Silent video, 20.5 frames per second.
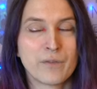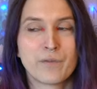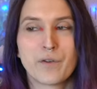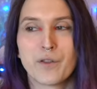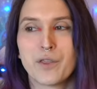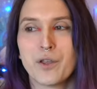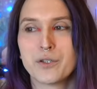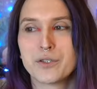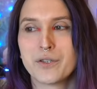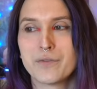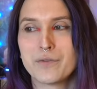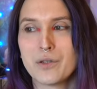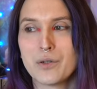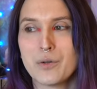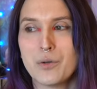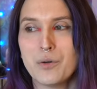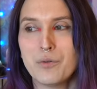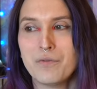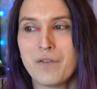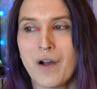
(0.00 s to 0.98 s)
For those of
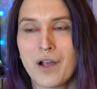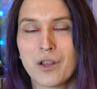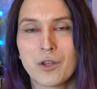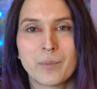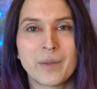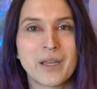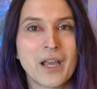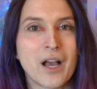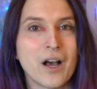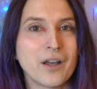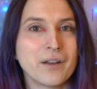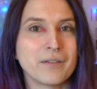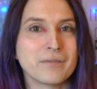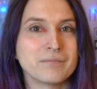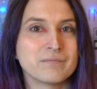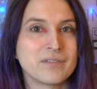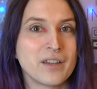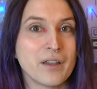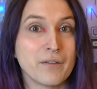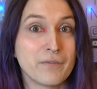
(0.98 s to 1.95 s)
you who follow me on
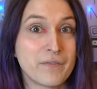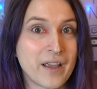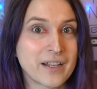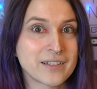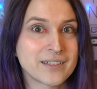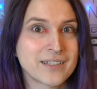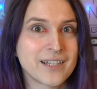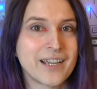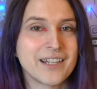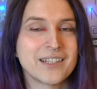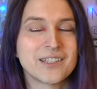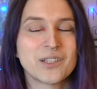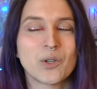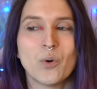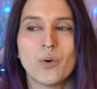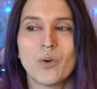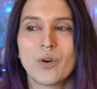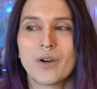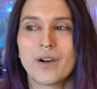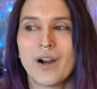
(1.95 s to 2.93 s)
the fan sites
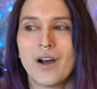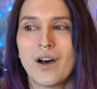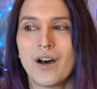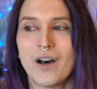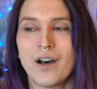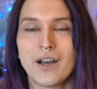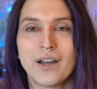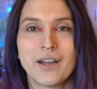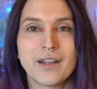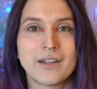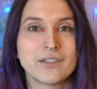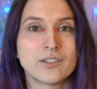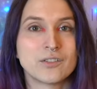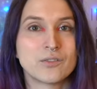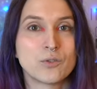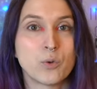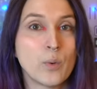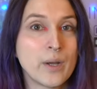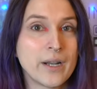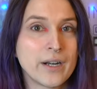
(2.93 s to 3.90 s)
or on
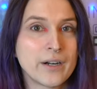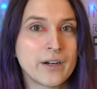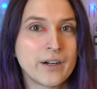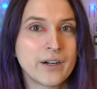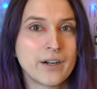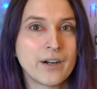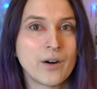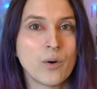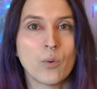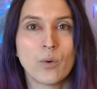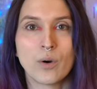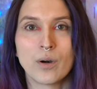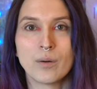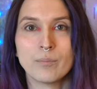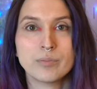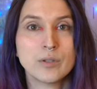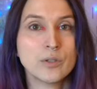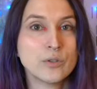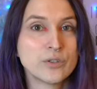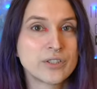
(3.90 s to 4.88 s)
Twitter
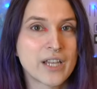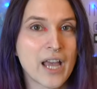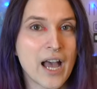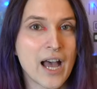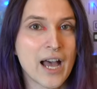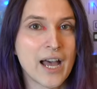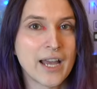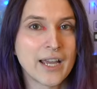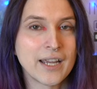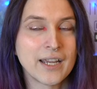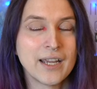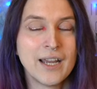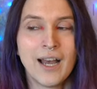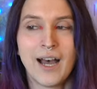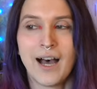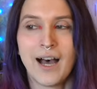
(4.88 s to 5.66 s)
or Blue Sky,